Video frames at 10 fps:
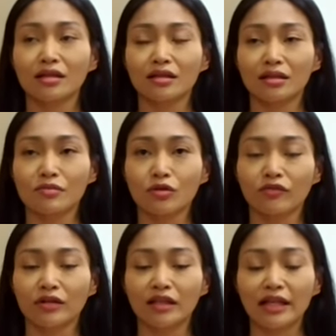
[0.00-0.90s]
In terms
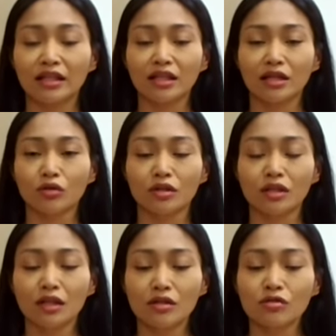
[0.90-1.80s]
of athletic look.
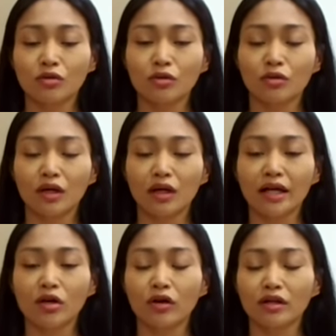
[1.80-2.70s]
So
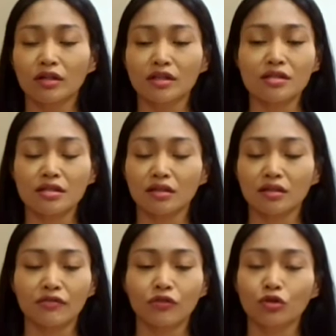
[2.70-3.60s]
I got this
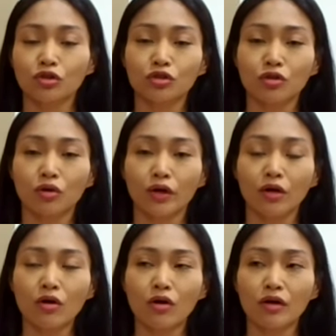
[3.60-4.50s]
photo shoot going
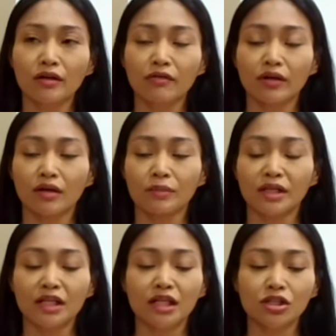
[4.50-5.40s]
on,
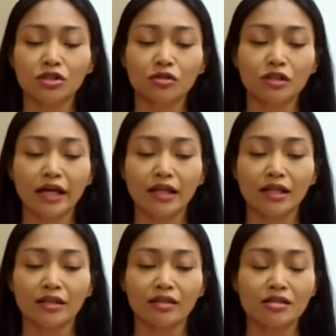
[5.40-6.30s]
bikini shoot, and
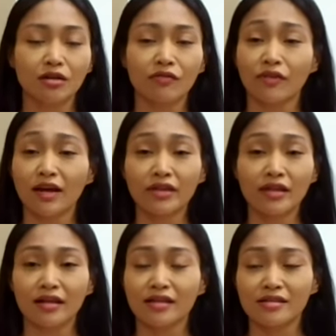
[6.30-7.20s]
it turns out very
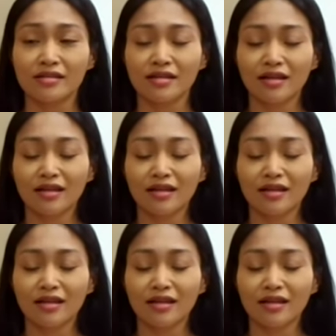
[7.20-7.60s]
nice.